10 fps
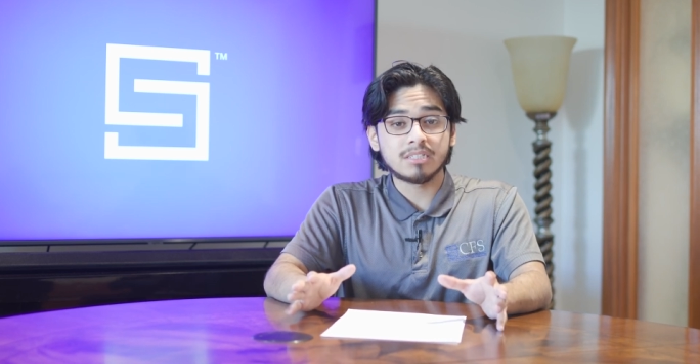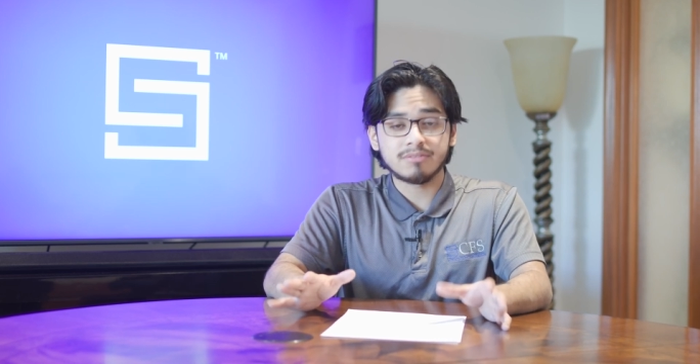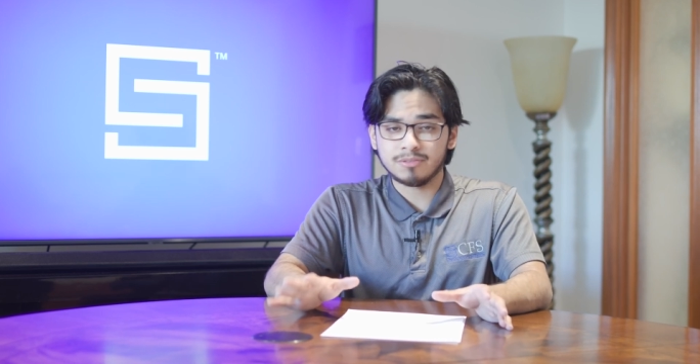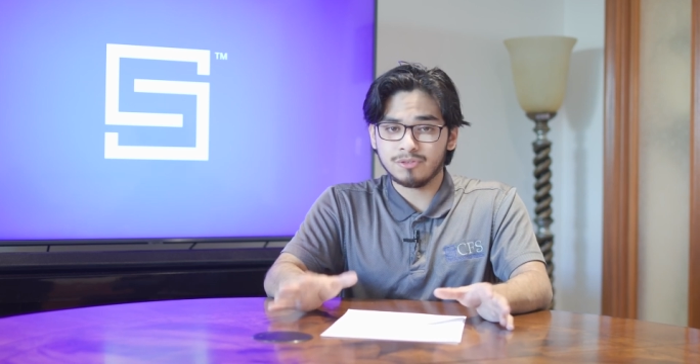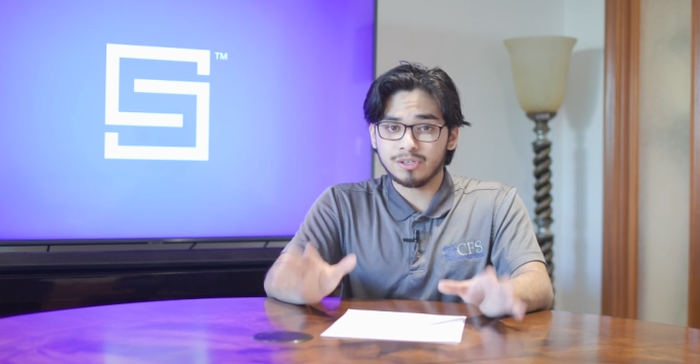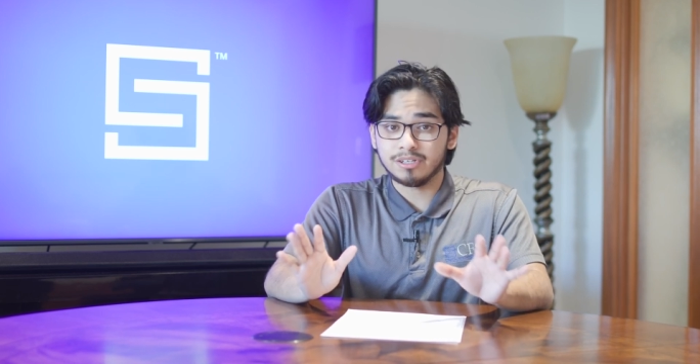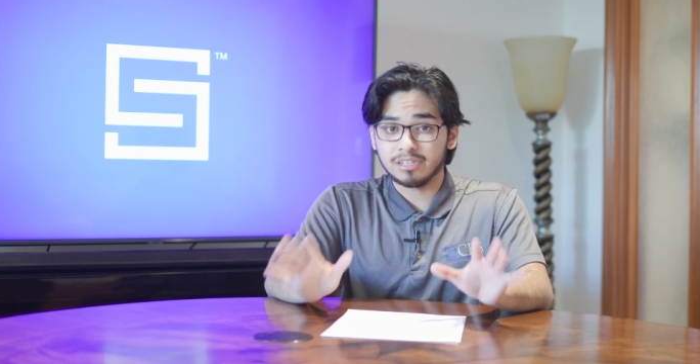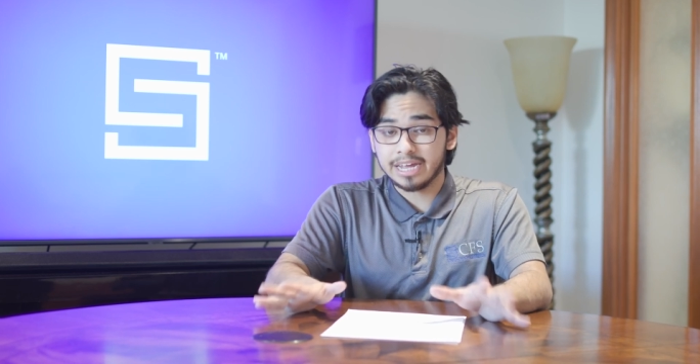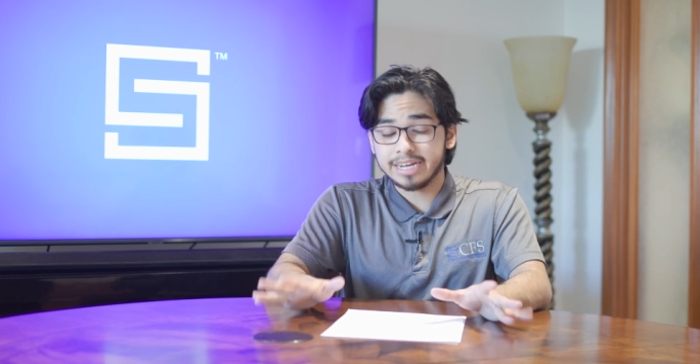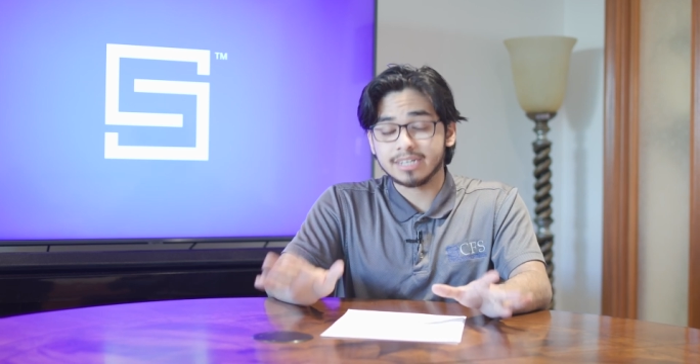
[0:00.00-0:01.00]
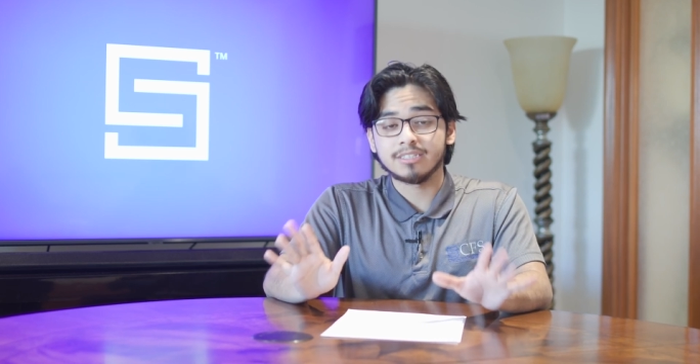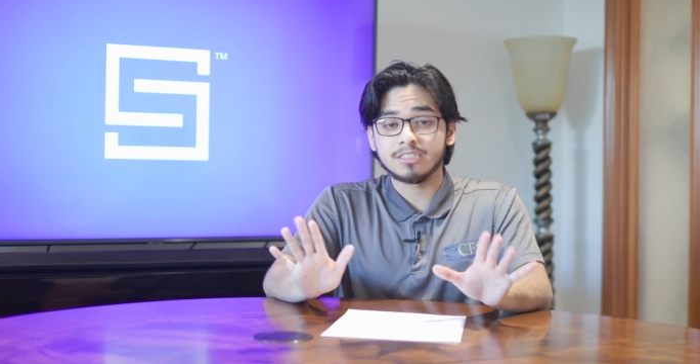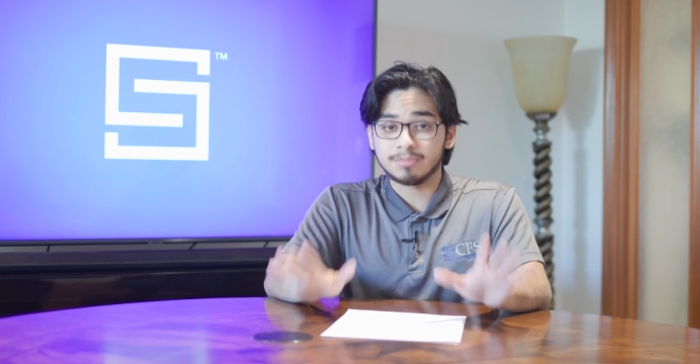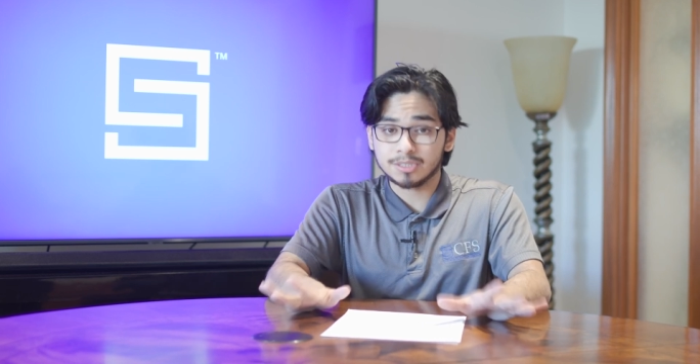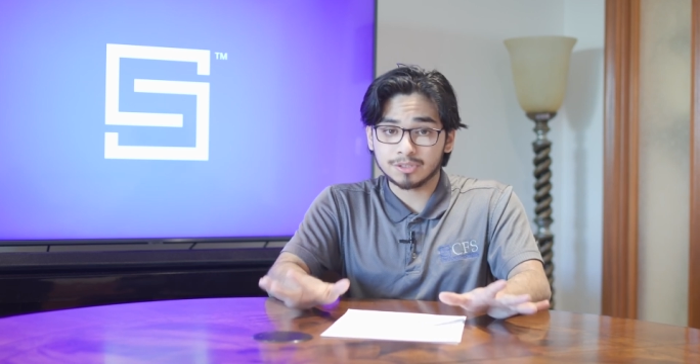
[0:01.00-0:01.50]
feel free to like,
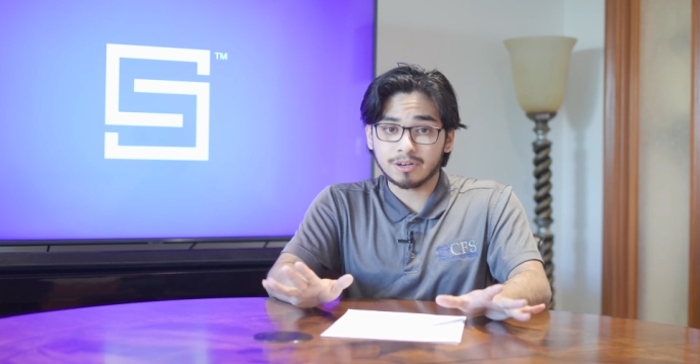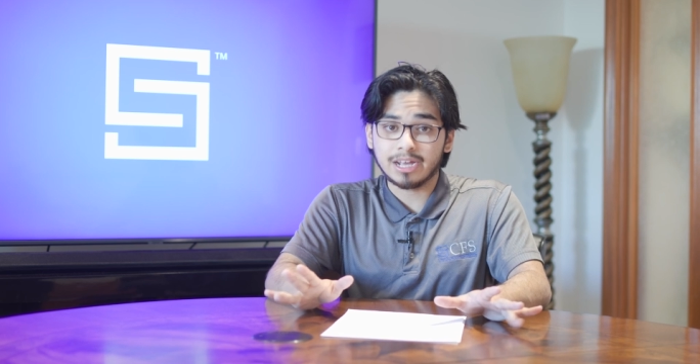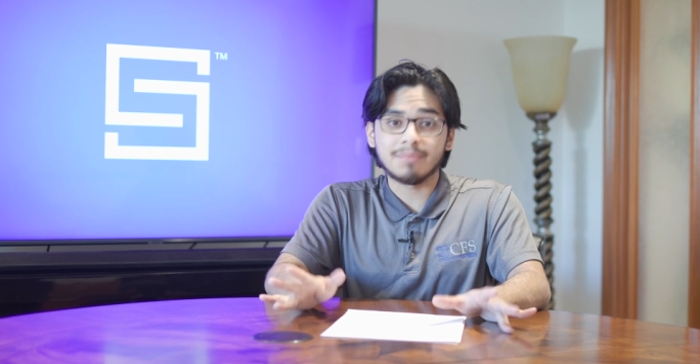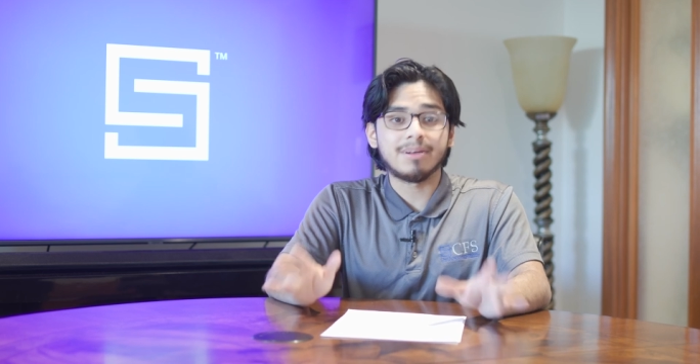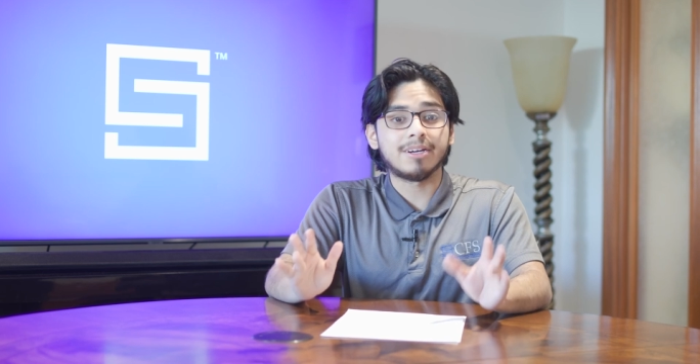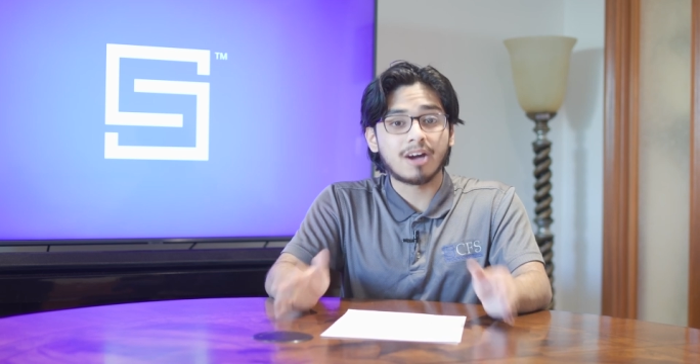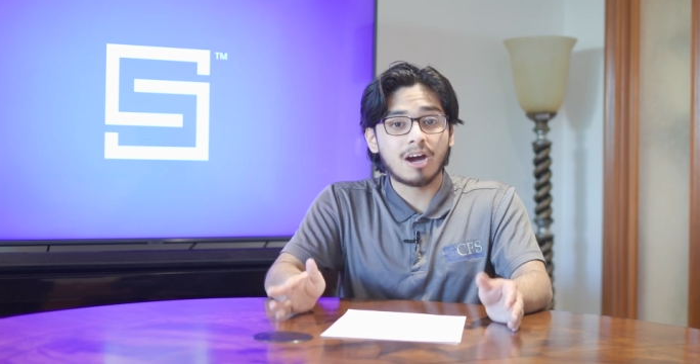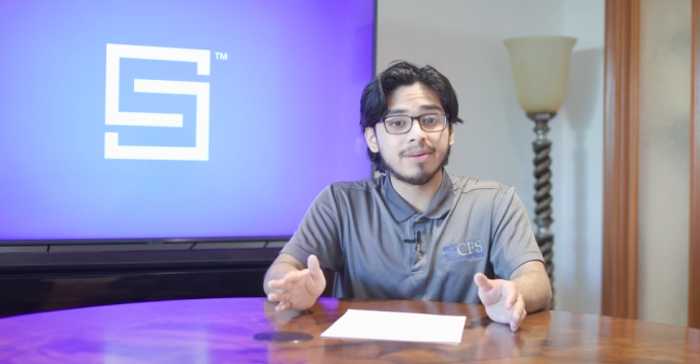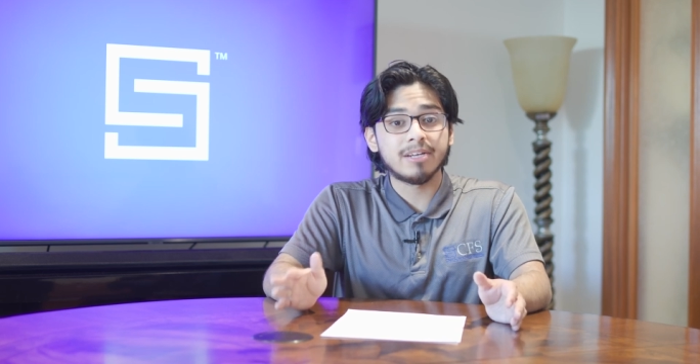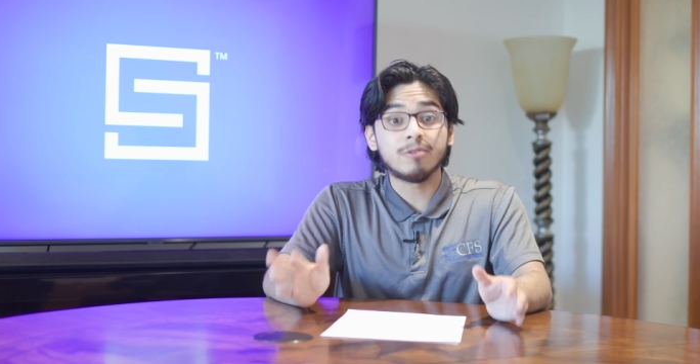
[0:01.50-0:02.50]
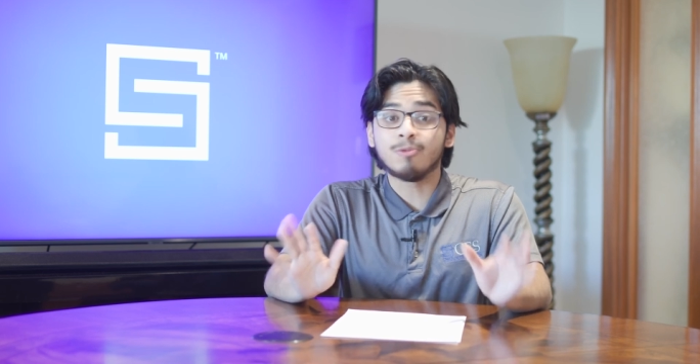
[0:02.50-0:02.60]
subscribe, and comment.